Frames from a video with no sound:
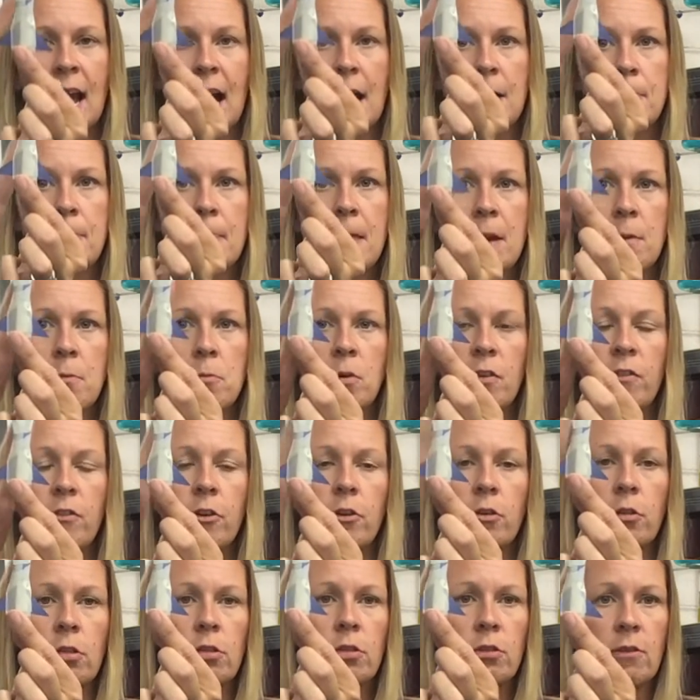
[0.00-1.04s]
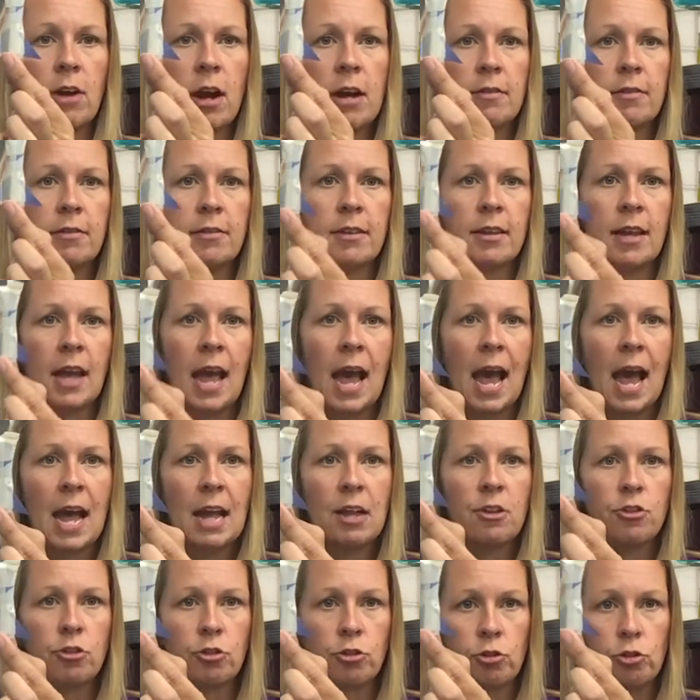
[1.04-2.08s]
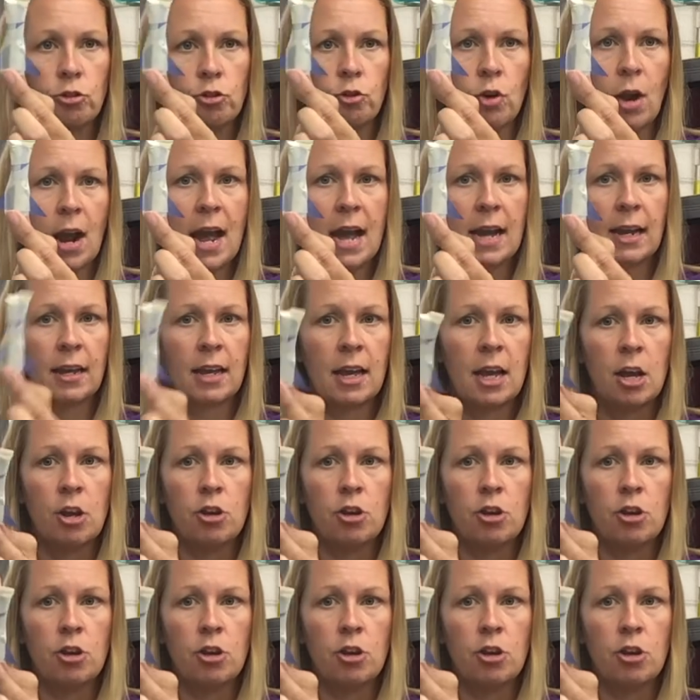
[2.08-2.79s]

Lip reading: and then with your thrust and your drag,